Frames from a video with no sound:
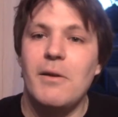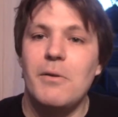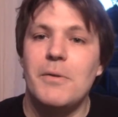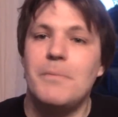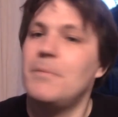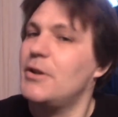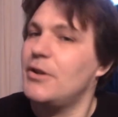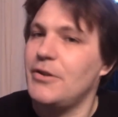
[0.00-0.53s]

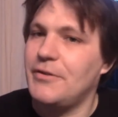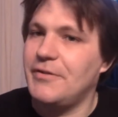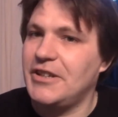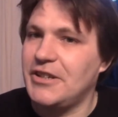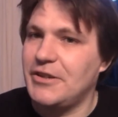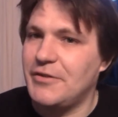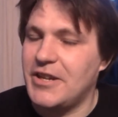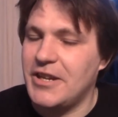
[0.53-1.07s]
Another
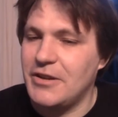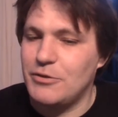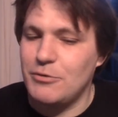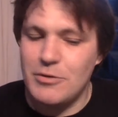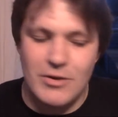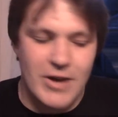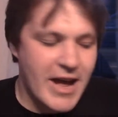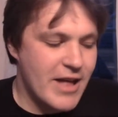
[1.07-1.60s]
video for King's
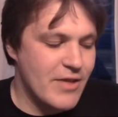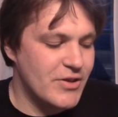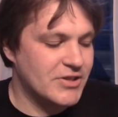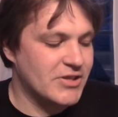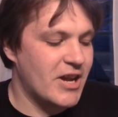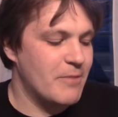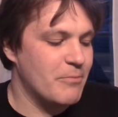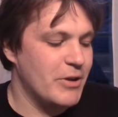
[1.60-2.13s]
War, and this
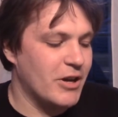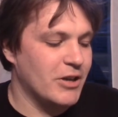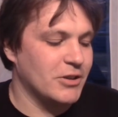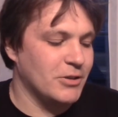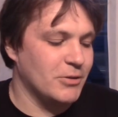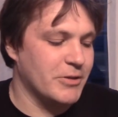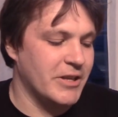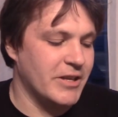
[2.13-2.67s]
time we are
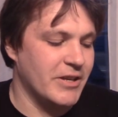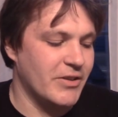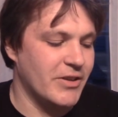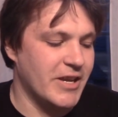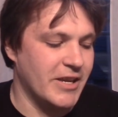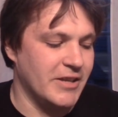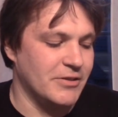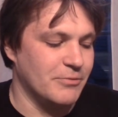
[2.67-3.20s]
looking at the
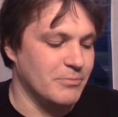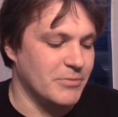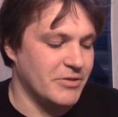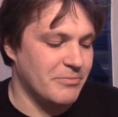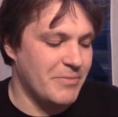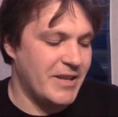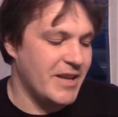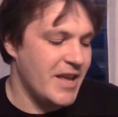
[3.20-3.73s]
Kingdoms
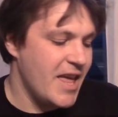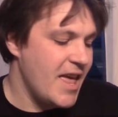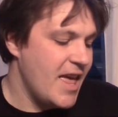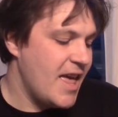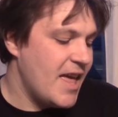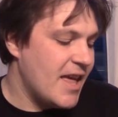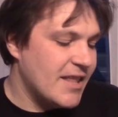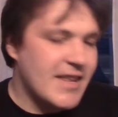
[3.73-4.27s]
of Men.
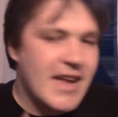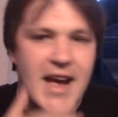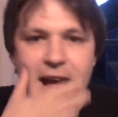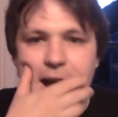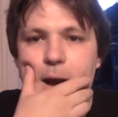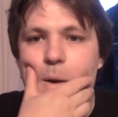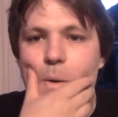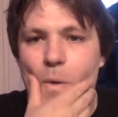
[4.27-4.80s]

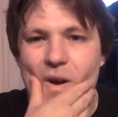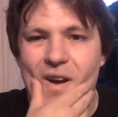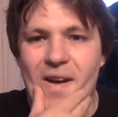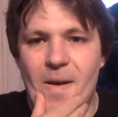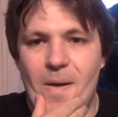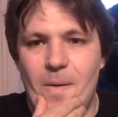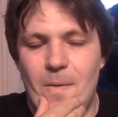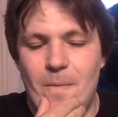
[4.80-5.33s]
Now,
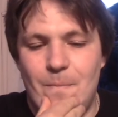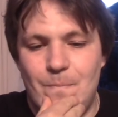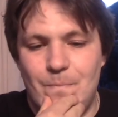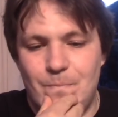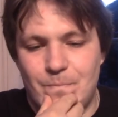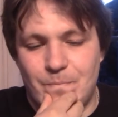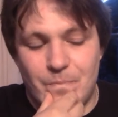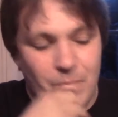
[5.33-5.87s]

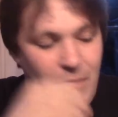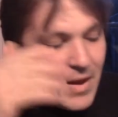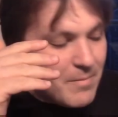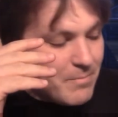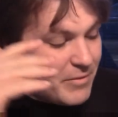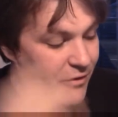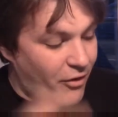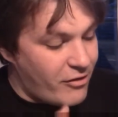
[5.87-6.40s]

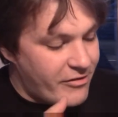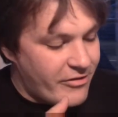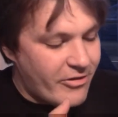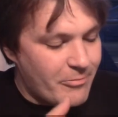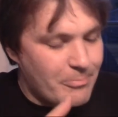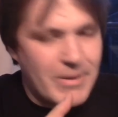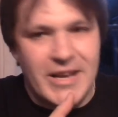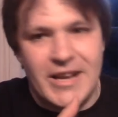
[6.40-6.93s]

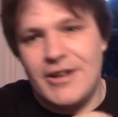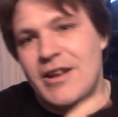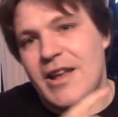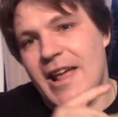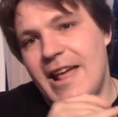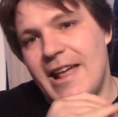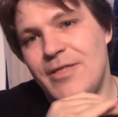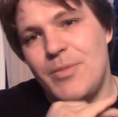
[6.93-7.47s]
before I begin,
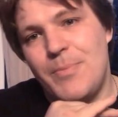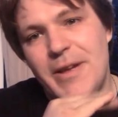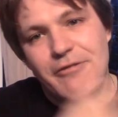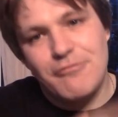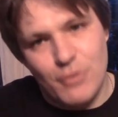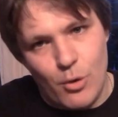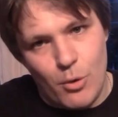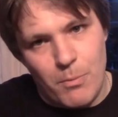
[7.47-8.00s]
in the big
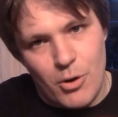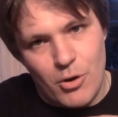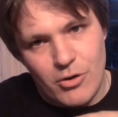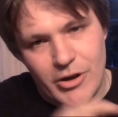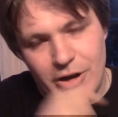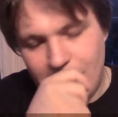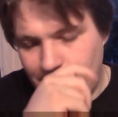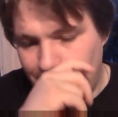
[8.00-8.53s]

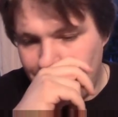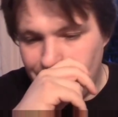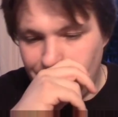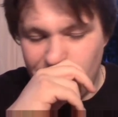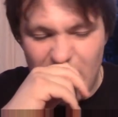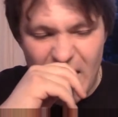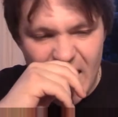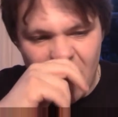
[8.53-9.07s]
rulebook
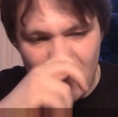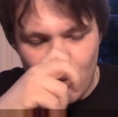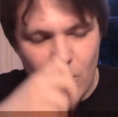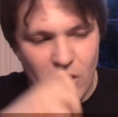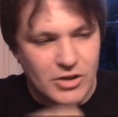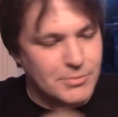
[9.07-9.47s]
there was